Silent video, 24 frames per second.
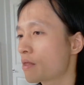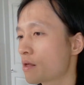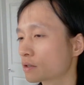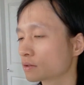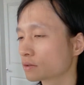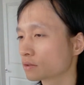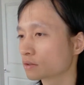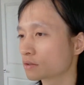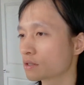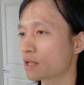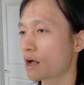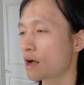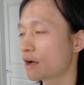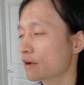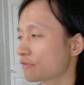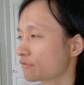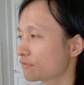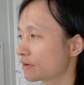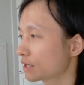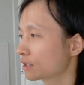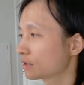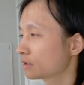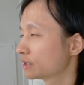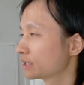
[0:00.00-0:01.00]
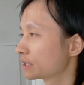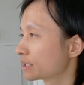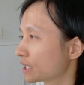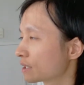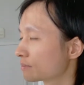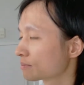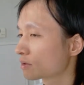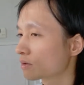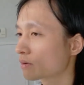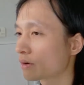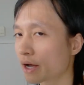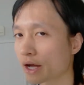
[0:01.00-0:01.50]
I finally came
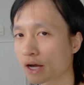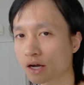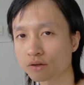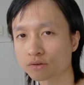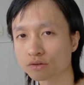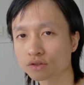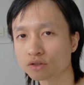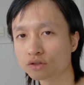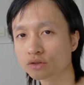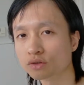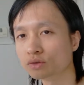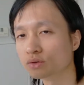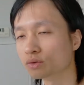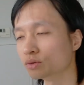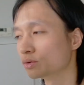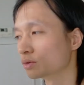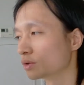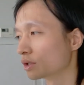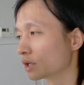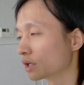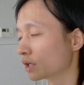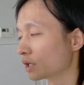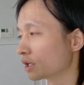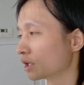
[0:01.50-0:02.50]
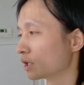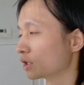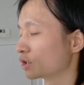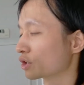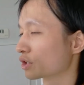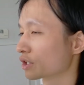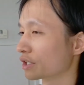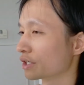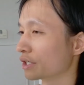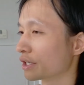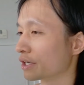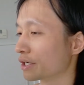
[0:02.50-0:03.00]
around to looking
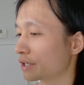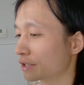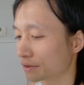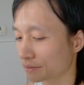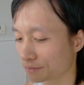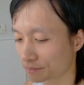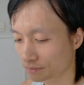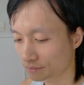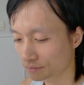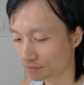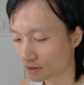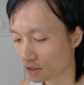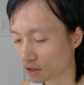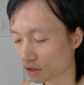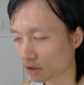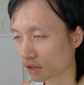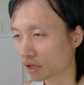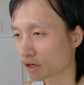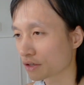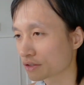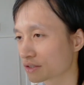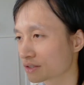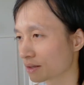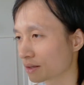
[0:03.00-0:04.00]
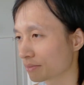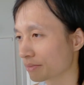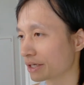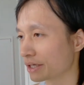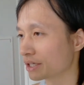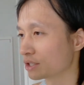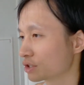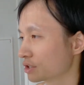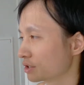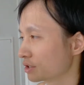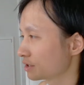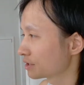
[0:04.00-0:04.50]
at Claude
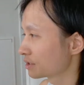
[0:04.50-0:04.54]
sub-agents